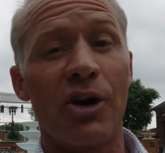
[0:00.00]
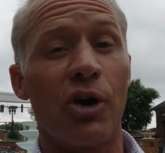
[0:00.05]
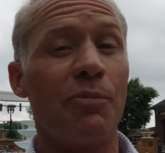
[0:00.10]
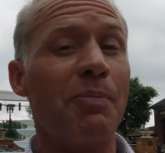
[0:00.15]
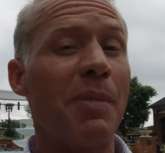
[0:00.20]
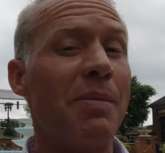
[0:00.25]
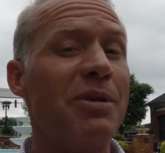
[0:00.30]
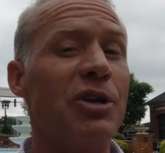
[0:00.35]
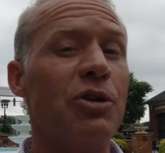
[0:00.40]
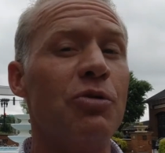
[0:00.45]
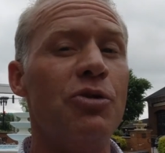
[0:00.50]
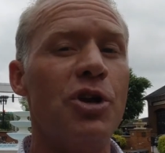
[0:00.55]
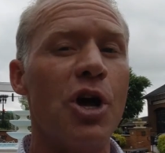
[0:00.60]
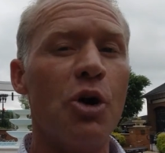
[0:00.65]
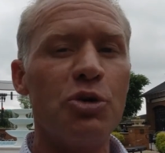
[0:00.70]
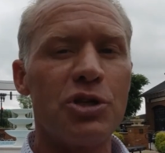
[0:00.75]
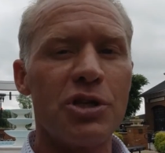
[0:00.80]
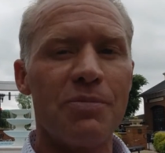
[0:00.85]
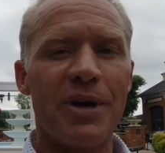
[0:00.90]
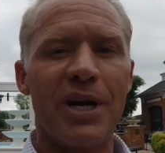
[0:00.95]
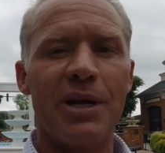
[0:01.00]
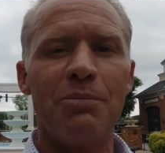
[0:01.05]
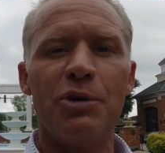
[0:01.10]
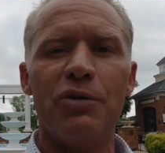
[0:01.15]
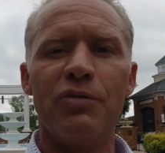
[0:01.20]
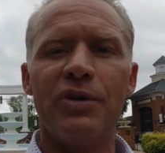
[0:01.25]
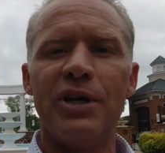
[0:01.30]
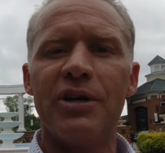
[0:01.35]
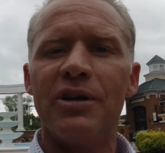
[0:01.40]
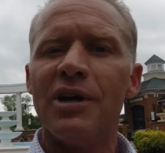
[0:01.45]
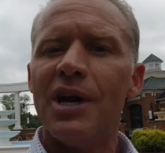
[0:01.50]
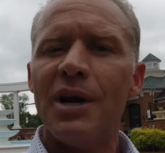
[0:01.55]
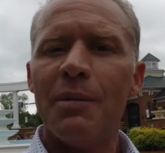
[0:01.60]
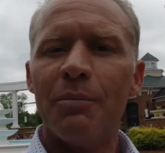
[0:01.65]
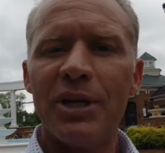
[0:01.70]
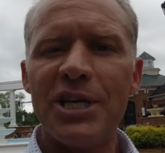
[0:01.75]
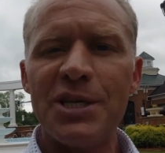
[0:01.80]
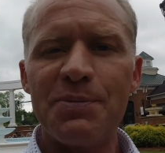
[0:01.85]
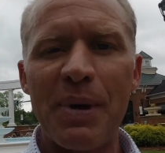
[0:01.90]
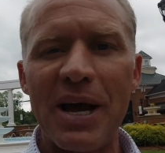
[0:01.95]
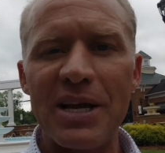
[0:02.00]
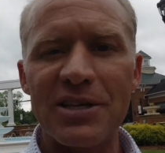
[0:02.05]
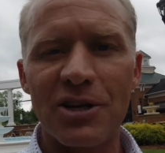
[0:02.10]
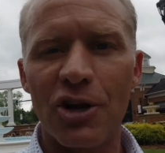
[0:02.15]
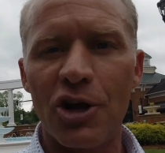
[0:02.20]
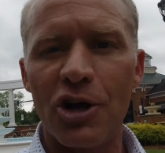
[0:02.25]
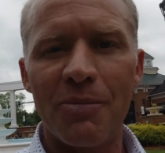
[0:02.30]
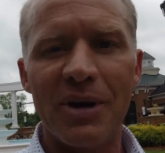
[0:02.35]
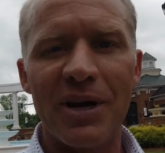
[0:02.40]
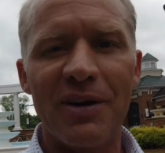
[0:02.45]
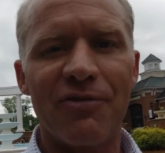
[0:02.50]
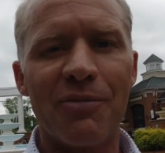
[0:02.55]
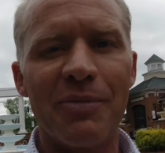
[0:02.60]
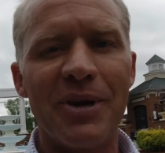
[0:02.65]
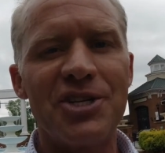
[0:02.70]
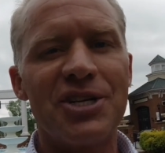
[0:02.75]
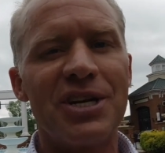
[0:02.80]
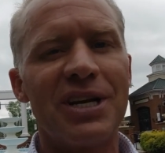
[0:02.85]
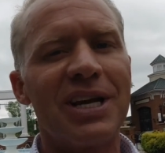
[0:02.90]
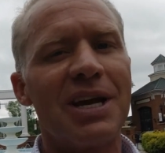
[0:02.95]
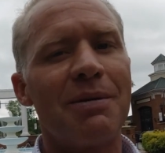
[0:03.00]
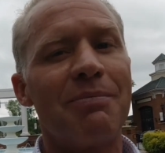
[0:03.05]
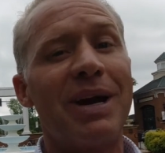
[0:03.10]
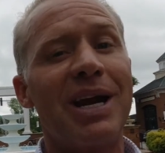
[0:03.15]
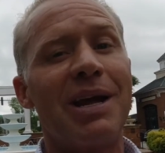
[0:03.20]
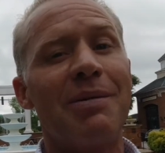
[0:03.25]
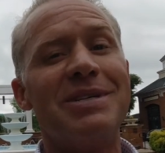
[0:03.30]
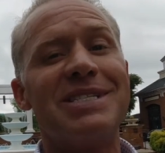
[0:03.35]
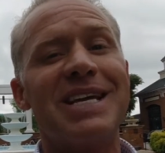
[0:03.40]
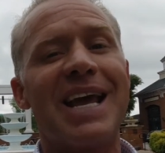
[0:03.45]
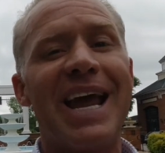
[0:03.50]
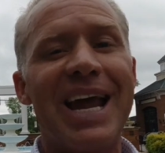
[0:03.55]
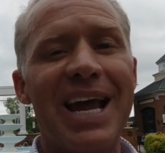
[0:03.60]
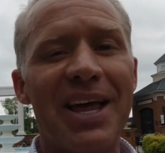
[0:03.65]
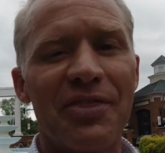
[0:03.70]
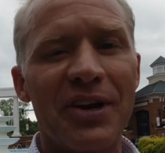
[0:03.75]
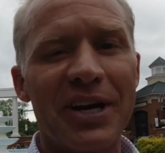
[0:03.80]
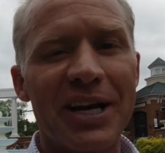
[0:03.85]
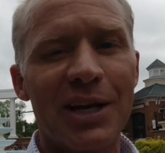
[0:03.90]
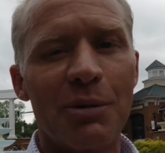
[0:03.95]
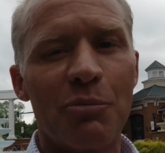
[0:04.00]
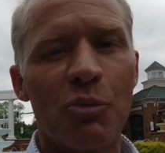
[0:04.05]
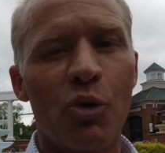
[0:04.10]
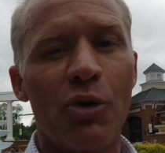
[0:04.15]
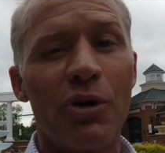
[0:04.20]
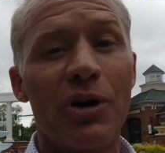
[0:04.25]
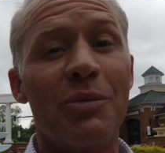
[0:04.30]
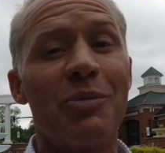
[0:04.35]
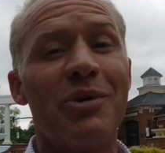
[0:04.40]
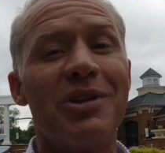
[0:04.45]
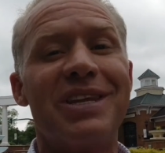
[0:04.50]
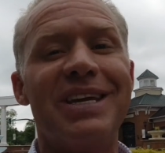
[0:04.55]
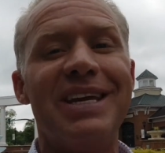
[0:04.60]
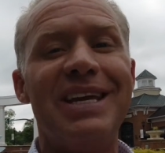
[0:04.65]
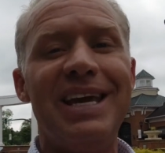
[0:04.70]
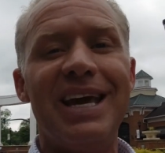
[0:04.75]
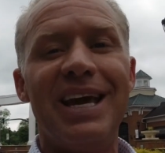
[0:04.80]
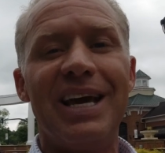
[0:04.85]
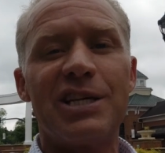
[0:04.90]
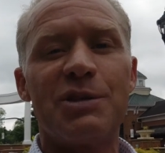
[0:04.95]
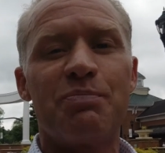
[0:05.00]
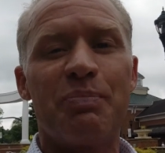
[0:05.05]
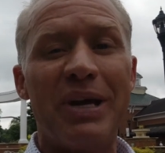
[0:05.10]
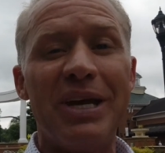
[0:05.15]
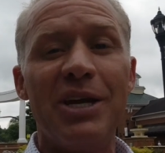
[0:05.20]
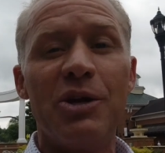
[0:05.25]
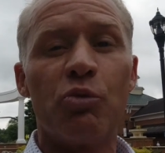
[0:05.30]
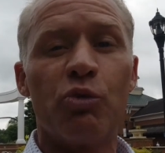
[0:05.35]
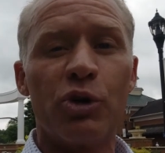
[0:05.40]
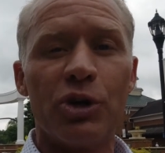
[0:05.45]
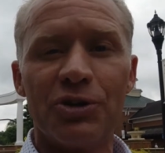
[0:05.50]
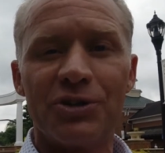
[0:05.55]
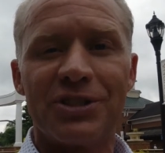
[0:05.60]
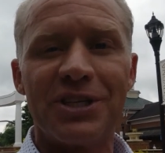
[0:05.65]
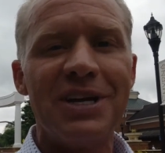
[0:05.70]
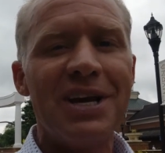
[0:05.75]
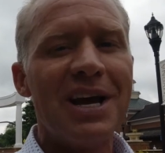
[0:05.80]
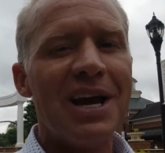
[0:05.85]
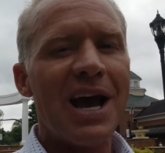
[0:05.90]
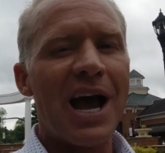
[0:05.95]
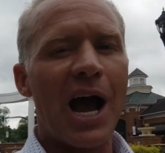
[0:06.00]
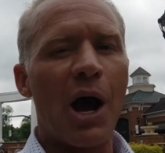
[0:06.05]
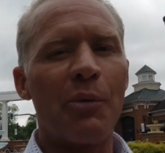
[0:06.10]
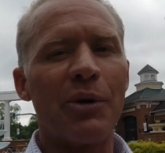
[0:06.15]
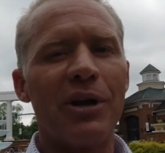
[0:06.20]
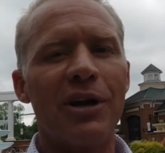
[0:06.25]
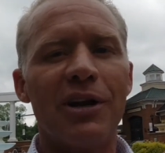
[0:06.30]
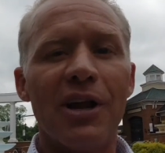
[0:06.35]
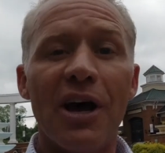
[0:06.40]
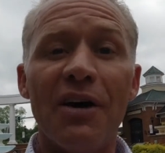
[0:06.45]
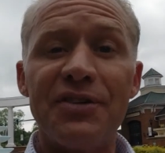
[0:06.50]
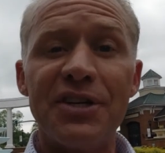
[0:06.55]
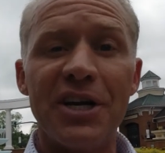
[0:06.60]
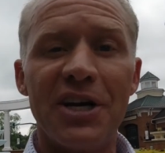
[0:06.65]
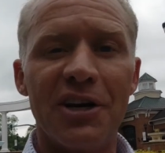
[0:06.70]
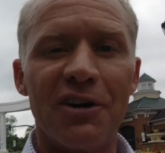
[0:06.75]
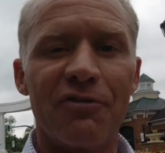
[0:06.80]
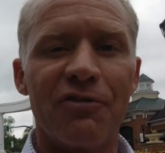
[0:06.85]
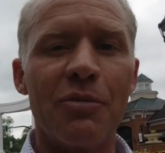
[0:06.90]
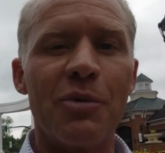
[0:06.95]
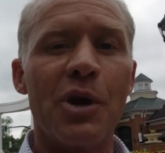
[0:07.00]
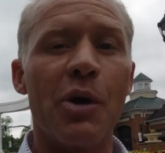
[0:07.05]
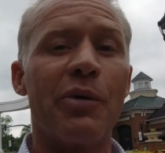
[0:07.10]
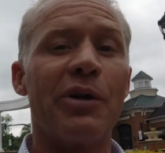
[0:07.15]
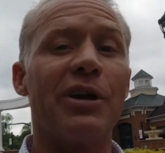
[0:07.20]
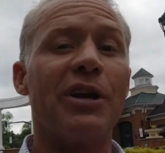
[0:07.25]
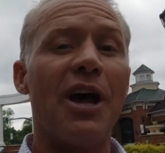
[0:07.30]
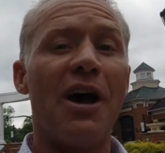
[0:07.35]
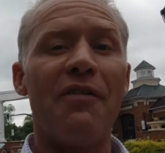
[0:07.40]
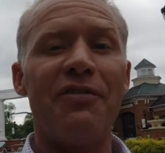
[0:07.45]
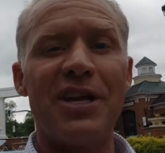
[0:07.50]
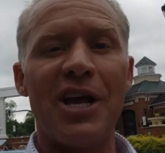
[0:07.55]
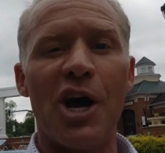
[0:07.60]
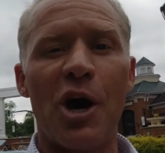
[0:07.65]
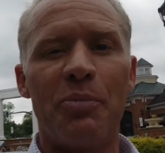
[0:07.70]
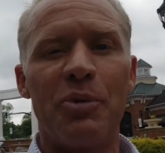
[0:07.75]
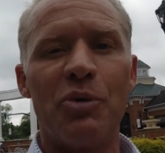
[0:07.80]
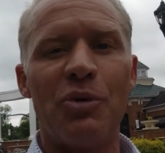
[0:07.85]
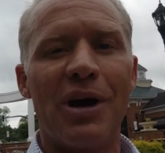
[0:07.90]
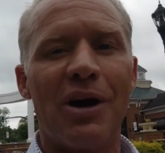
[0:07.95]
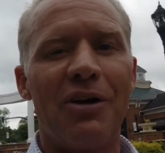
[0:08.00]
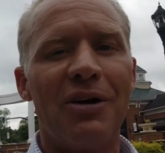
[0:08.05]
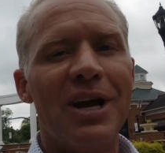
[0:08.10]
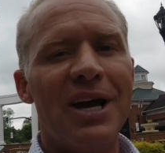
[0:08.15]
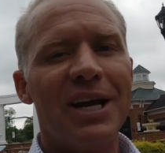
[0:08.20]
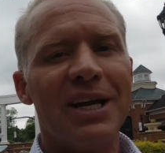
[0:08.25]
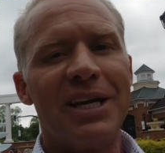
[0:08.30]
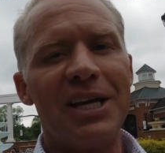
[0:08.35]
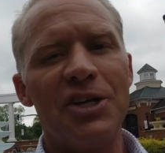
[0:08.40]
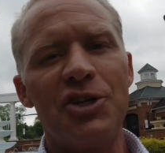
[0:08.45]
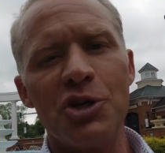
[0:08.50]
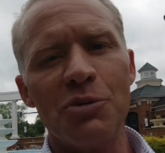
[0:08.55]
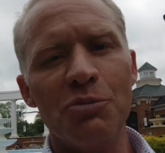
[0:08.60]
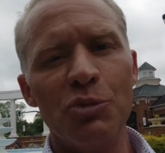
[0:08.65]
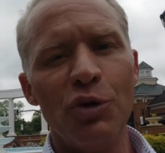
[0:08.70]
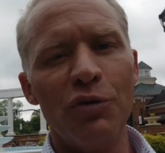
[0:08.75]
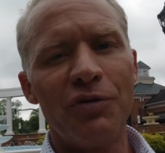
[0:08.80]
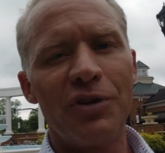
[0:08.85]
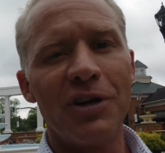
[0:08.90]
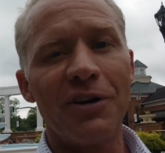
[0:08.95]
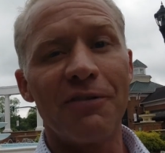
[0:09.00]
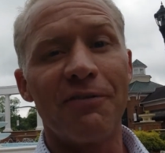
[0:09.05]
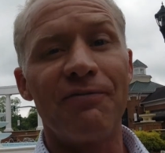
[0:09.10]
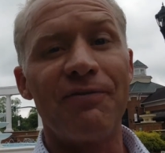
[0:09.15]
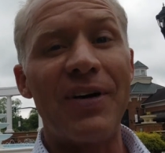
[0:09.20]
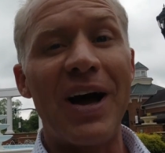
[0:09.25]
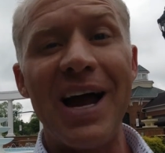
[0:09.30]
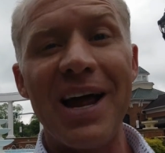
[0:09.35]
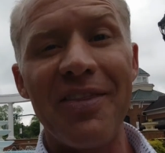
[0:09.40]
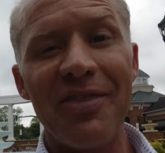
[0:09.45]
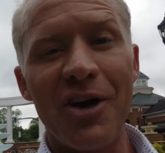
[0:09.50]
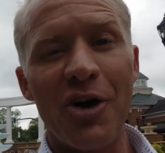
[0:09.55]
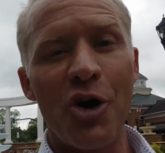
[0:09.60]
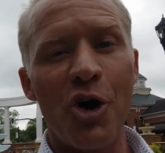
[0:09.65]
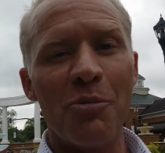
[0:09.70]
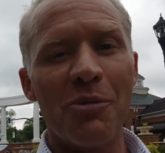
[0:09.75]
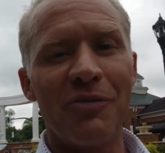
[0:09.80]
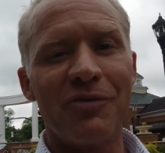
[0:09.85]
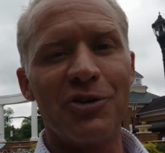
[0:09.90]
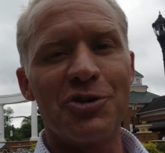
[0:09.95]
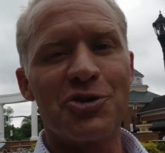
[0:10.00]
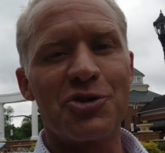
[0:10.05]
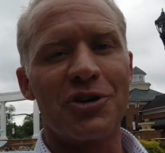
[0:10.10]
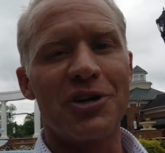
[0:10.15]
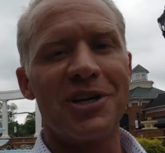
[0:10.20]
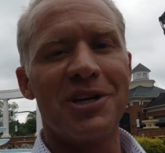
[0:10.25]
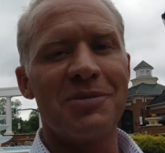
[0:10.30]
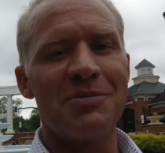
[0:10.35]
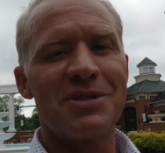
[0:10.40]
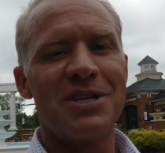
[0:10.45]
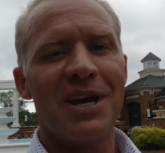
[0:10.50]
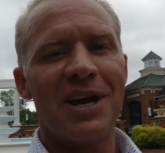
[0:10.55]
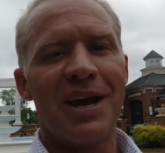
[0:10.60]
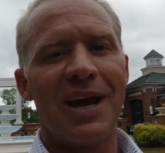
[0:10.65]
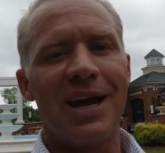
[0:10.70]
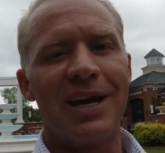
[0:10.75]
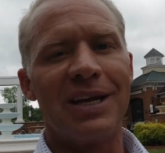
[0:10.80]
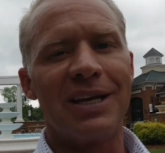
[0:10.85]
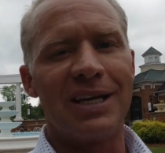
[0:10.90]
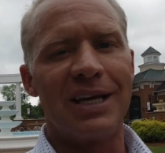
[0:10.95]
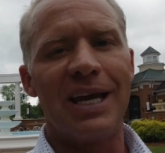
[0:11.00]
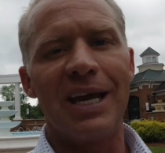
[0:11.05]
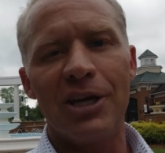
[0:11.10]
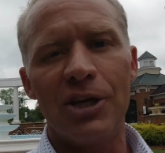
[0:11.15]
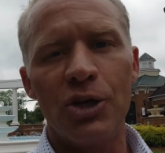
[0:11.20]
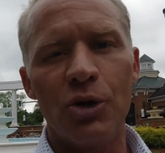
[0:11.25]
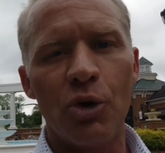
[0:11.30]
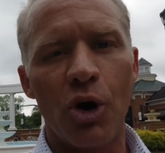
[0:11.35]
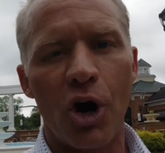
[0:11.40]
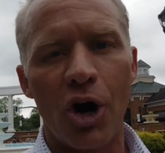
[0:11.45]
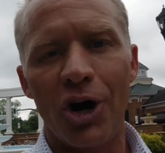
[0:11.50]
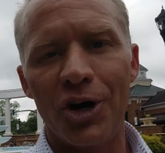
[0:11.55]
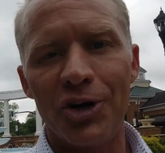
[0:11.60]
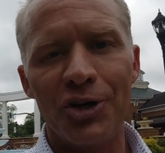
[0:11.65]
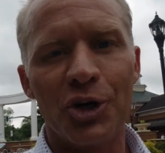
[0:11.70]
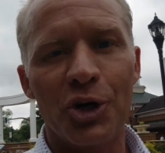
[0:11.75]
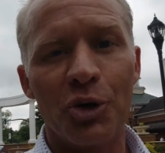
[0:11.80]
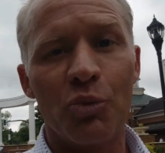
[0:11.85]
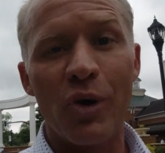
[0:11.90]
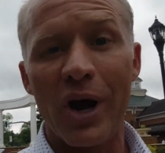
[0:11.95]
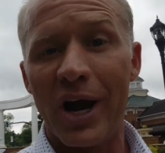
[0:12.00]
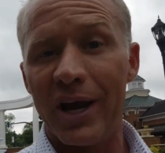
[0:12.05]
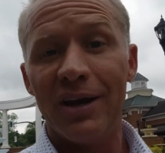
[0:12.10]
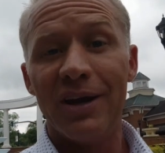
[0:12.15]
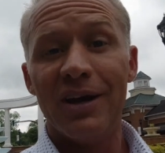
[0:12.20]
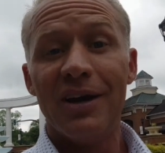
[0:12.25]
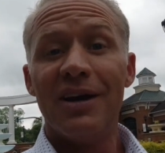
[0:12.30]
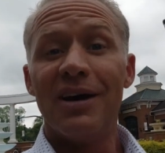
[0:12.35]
or maybe you know somebody moving here, please pass along my information. Again, my name is Anthony LaBorde. I'm with EXP Realty. I would love to hear from you. I would love to help you out, get you moved here, find the home of your dreams, and get you on your way.